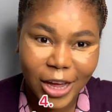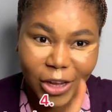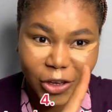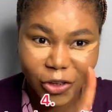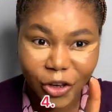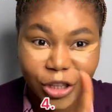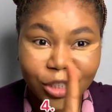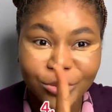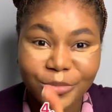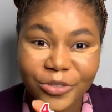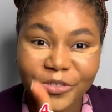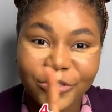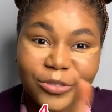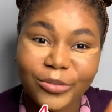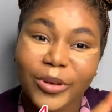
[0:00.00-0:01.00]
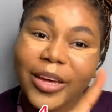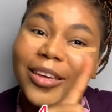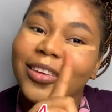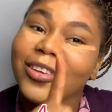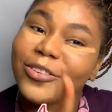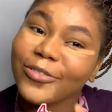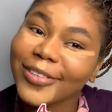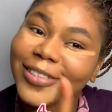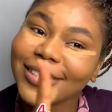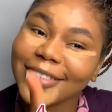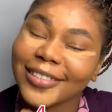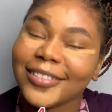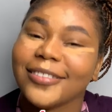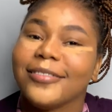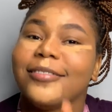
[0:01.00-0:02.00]
Don't move to a huge
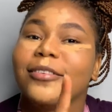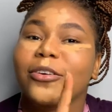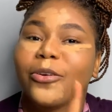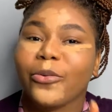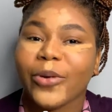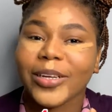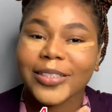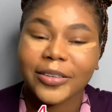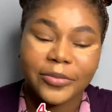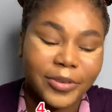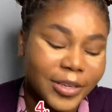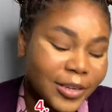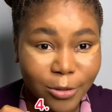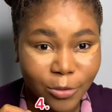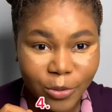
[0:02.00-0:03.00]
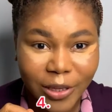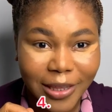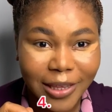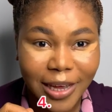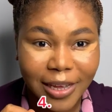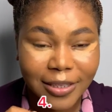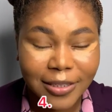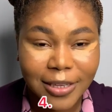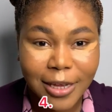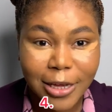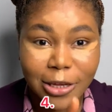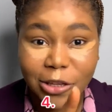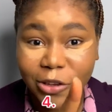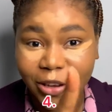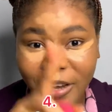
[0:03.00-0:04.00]
city right away. Sweetheart,
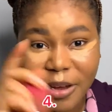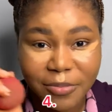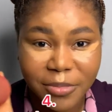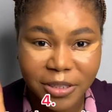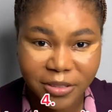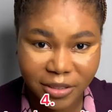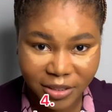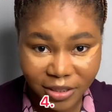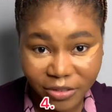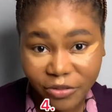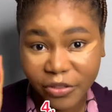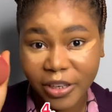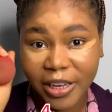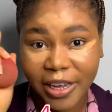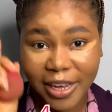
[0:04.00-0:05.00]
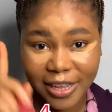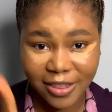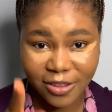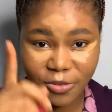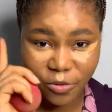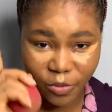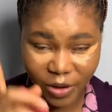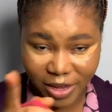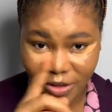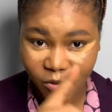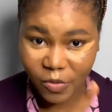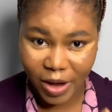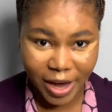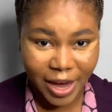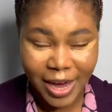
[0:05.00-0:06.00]
you can be successful anywhere you
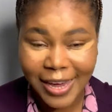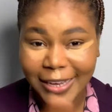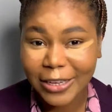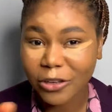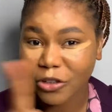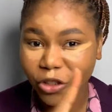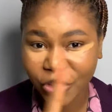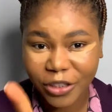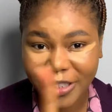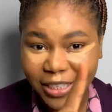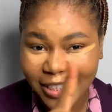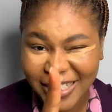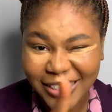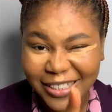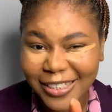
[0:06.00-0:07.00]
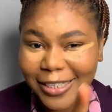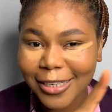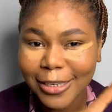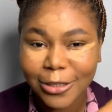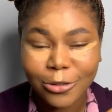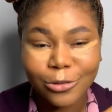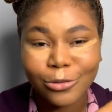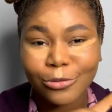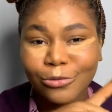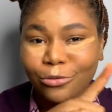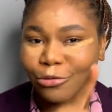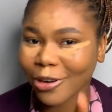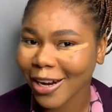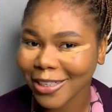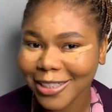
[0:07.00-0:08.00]
are. You don't need to
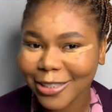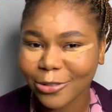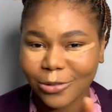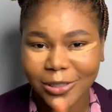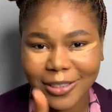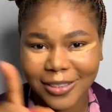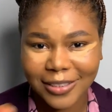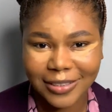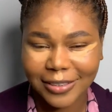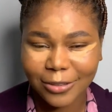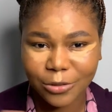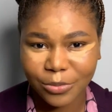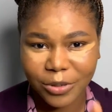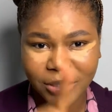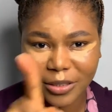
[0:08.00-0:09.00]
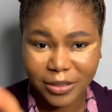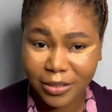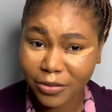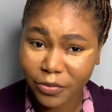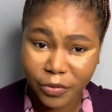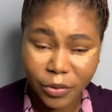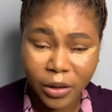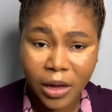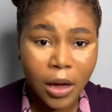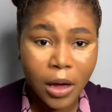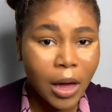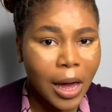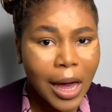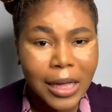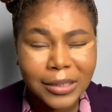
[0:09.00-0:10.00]
rush to the city to be successful.
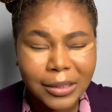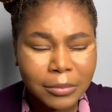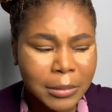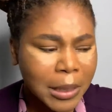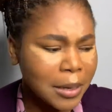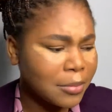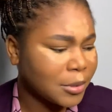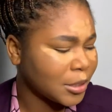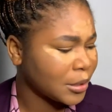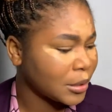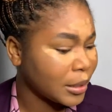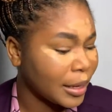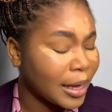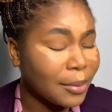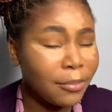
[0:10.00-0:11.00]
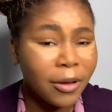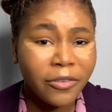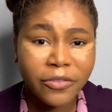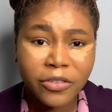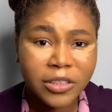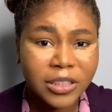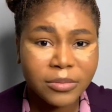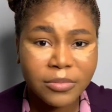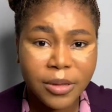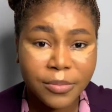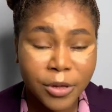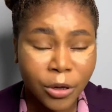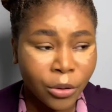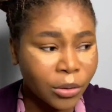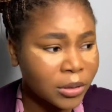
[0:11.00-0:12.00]
And sometimes it baffles me,
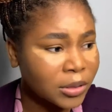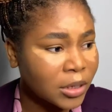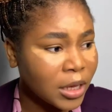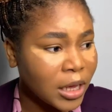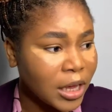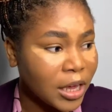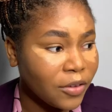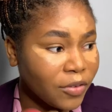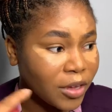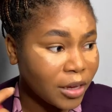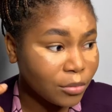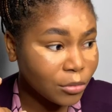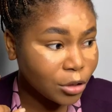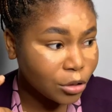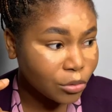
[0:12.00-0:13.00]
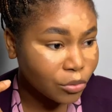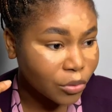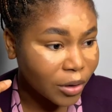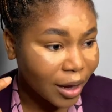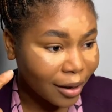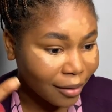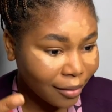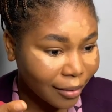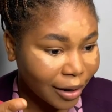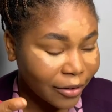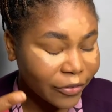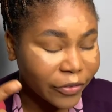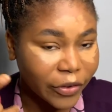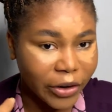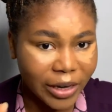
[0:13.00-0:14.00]
because if you come to Accra,
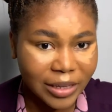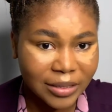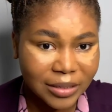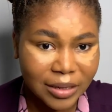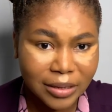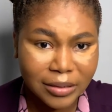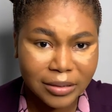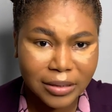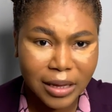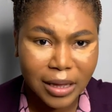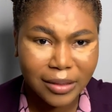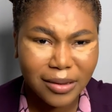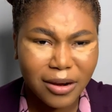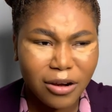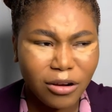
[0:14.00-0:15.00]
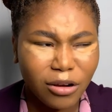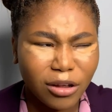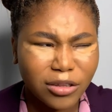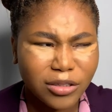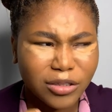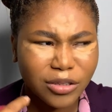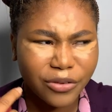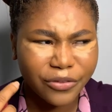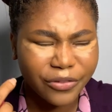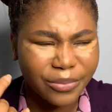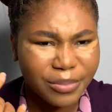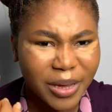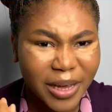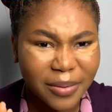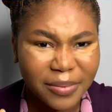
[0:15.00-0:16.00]
for instance, there are lots of
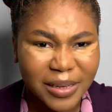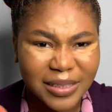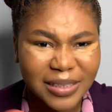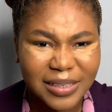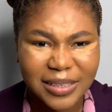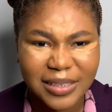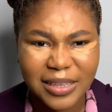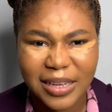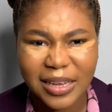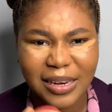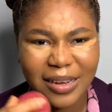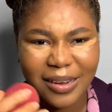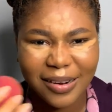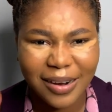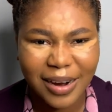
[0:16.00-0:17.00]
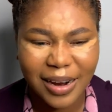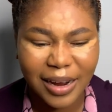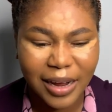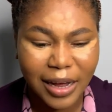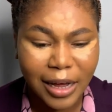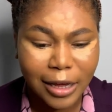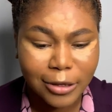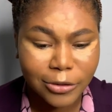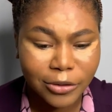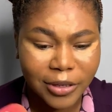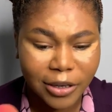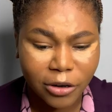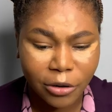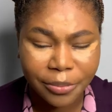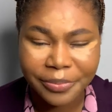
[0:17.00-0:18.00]
makeup artists in Accra. So the
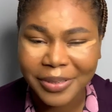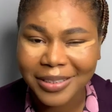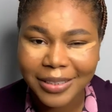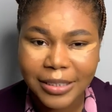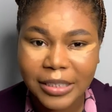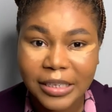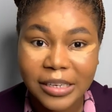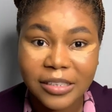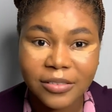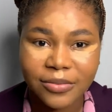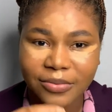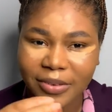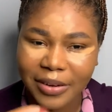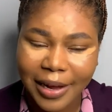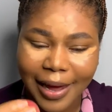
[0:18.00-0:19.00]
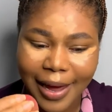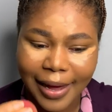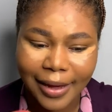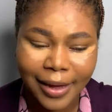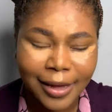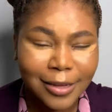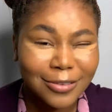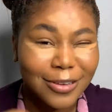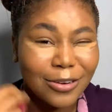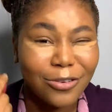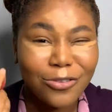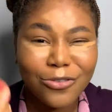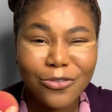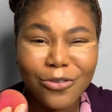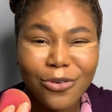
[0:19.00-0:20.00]
competition is very high. So I
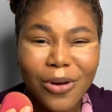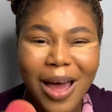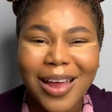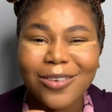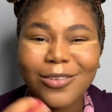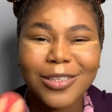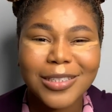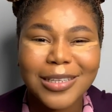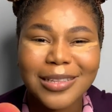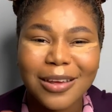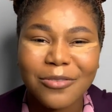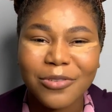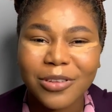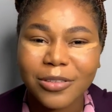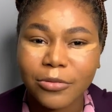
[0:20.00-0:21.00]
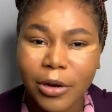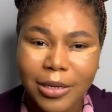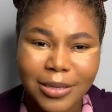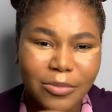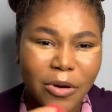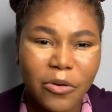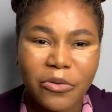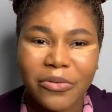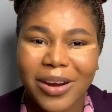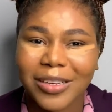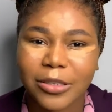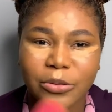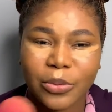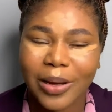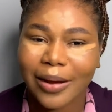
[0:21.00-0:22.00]
don't know, I don't see the reason why someone will rush
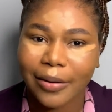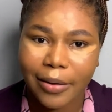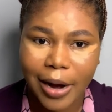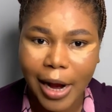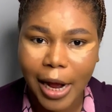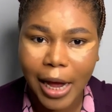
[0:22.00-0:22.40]
to Accra.